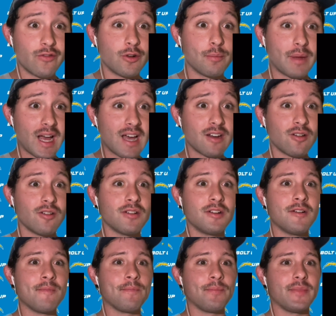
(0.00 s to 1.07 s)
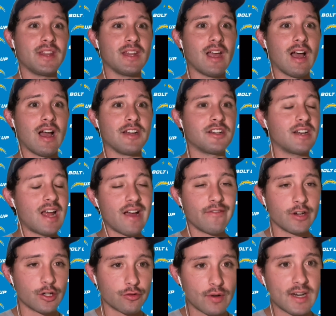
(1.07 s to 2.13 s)
battle, you're going to have
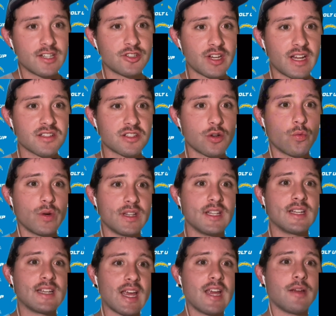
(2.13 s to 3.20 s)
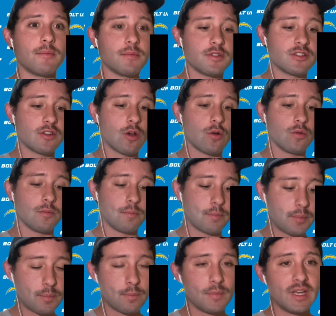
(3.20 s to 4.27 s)
a great chance to win the game. So
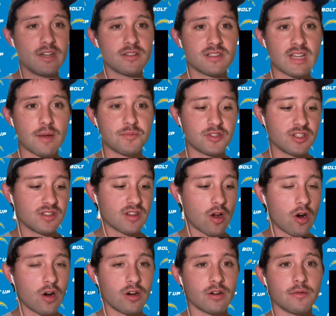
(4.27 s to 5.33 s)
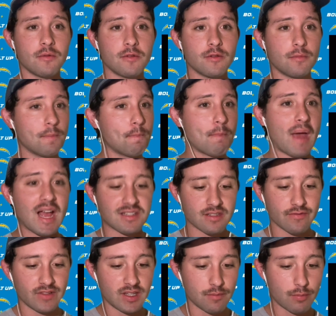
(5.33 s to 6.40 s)
interceptions are
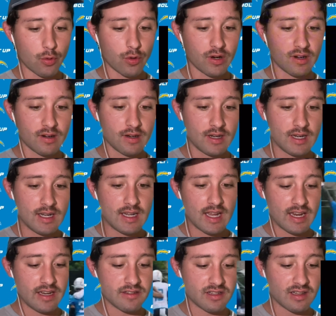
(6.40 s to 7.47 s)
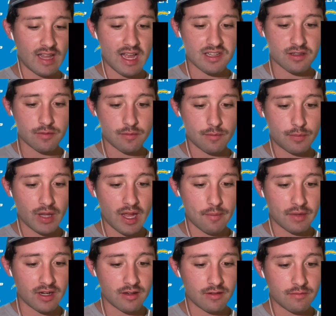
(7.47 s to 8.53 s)
massively important. And here's the last
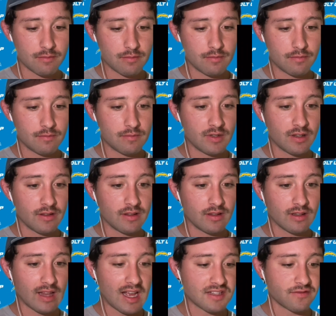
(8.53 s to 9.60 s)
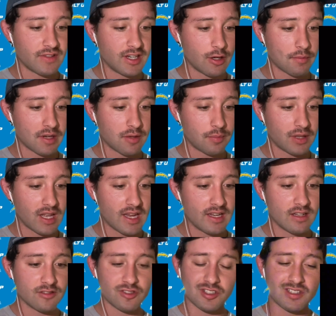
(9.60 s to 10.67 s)
video I'm going to
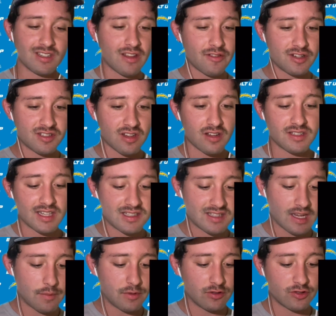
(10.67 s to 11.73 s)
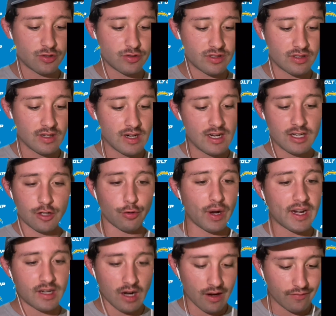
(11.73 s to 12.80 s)
play. Just another Asante Samuel Jr.
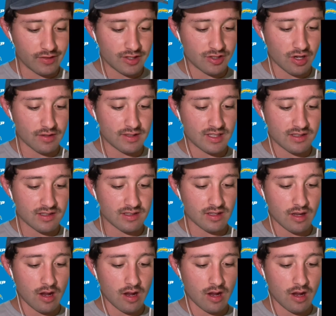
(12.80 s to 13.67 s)
Great coverage on this